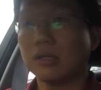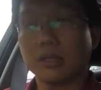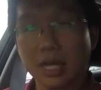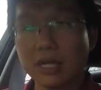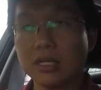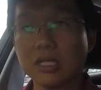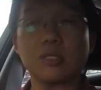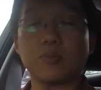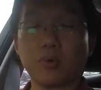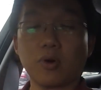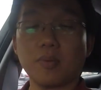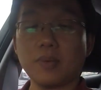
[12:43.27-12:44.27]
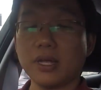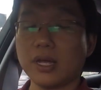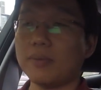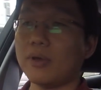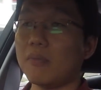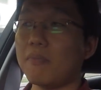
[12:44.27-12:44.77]
that is probably
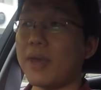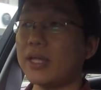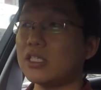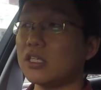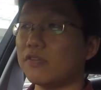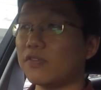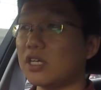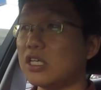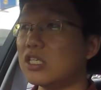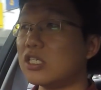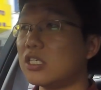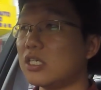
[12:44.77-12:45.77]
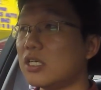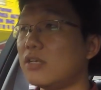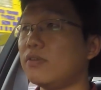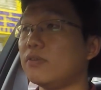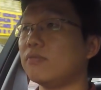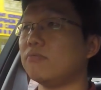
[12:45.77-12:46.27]
a matter of
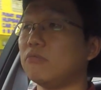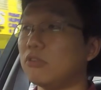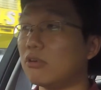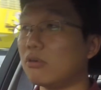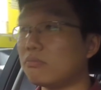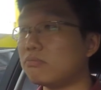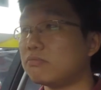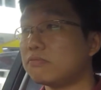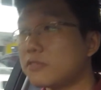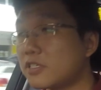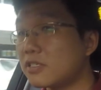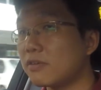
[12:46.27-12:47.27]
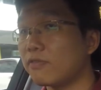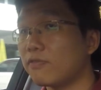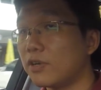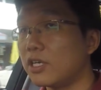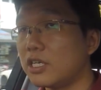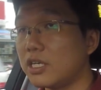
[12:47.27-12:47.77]
concern, you know,
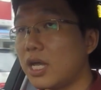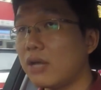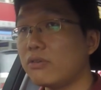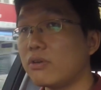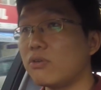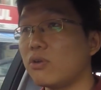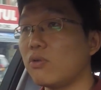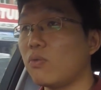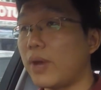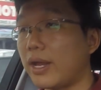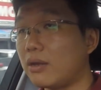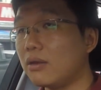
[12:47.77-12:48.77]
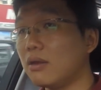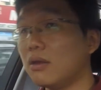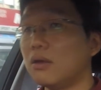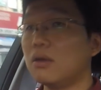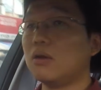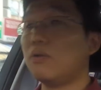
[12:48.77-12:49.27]
further down the road when
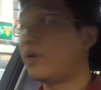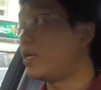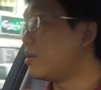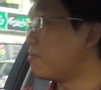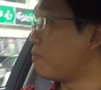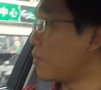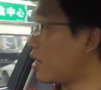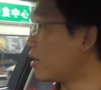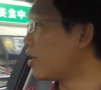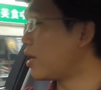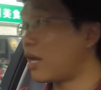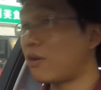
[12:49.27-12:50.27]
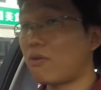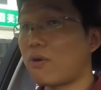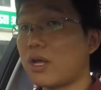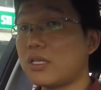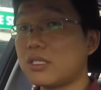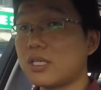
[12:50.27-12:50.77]
the market
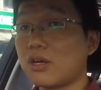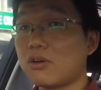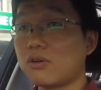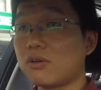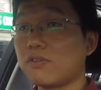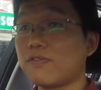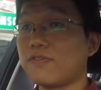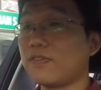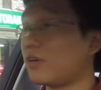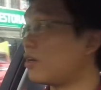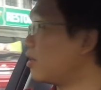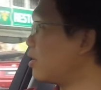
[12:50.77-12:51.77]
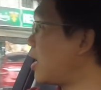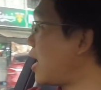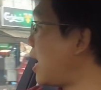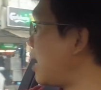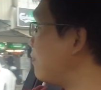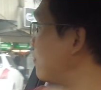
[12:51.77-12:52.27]
runs out of
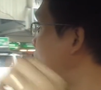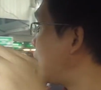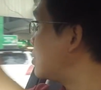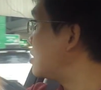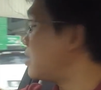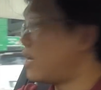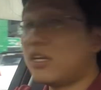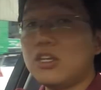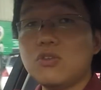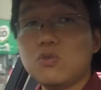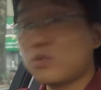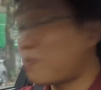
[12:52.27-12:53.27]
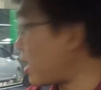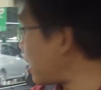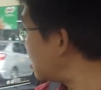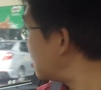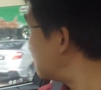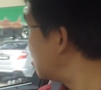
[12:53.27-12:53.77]
half cuts and used
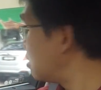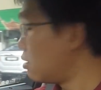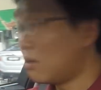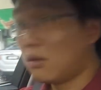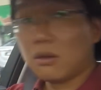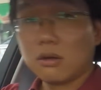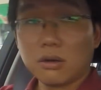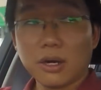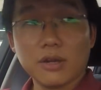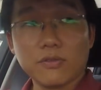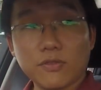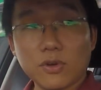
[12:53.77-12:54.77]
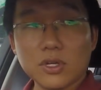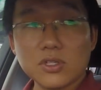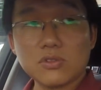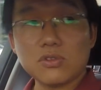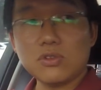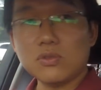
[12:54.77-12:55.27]
parts, right, for
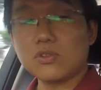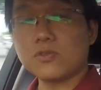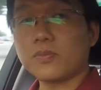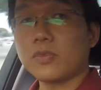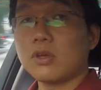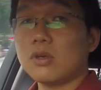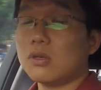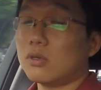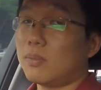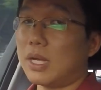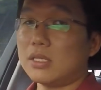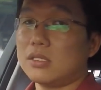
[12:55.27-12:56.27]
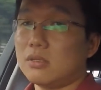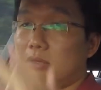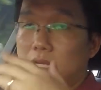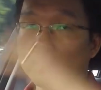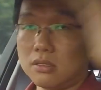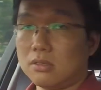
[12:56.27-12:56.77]
us to use. But still,
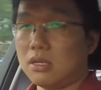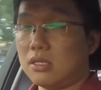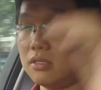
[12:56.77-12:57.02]
that's